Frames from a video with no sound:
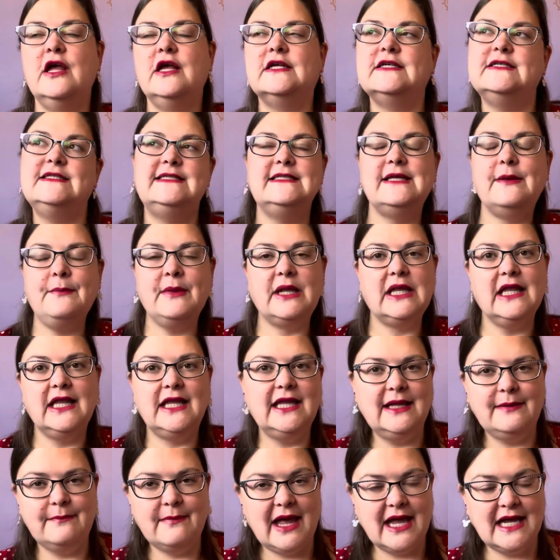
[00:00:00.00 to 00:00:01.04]

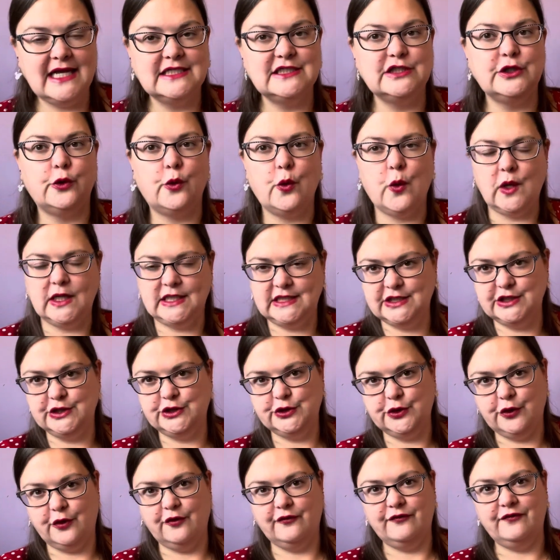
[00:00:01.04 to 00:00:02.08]
similarly made quite a
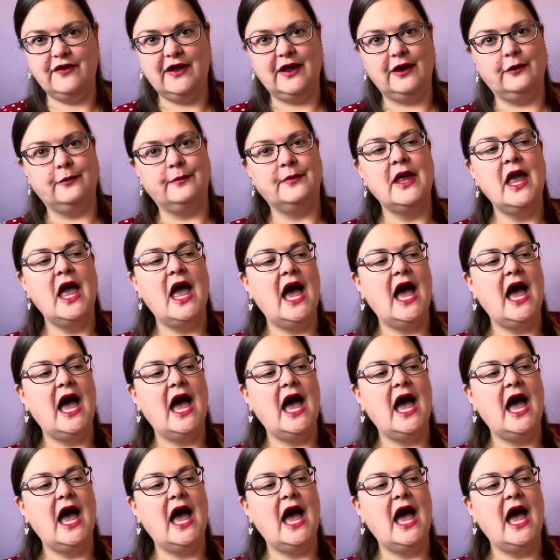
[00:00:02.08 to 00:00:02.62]
short film.